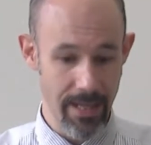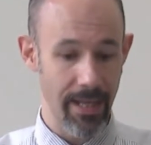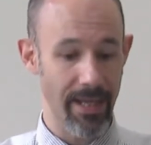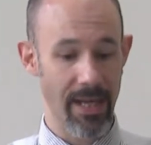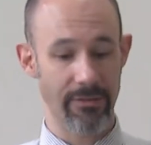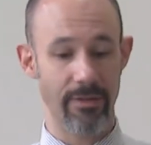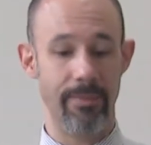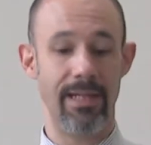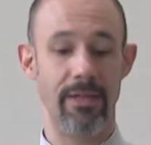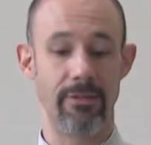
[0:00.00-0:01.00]
It has in the
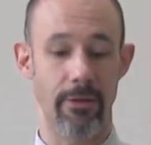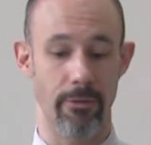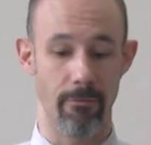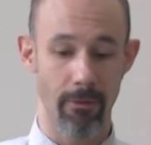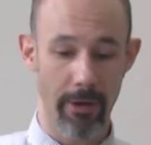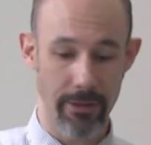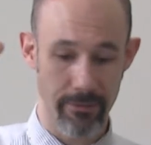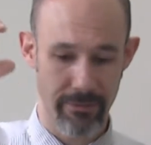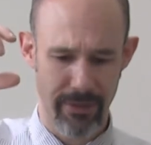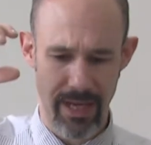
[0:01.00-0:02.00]
middle, it's got the rod
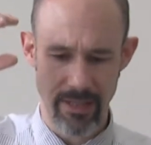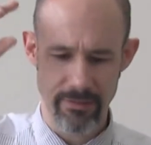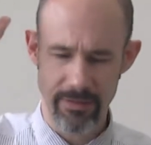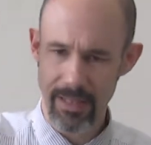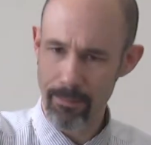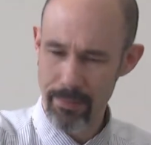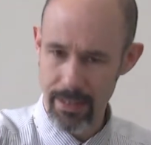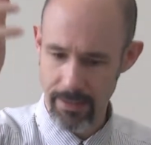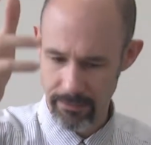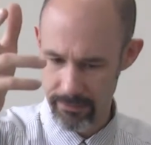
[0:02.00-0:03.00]
of
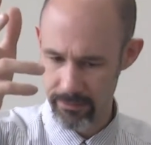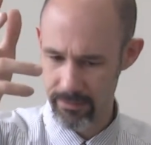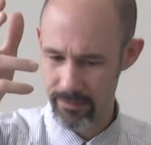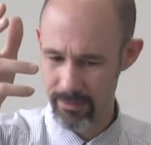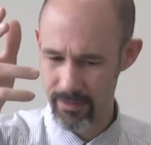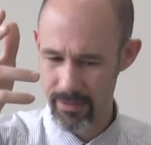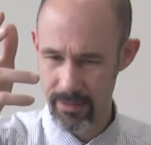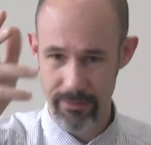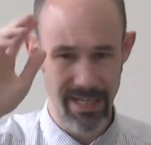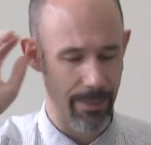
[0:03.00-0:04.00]
Asclepius,
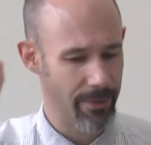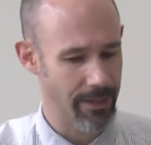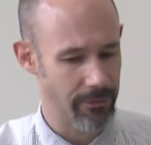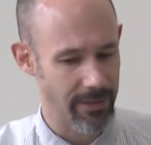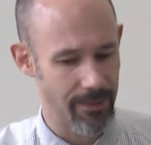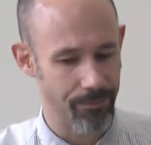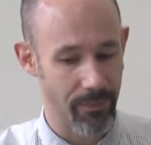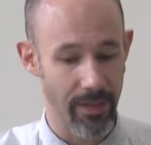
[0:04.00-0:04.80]
don't know how to pronounce that.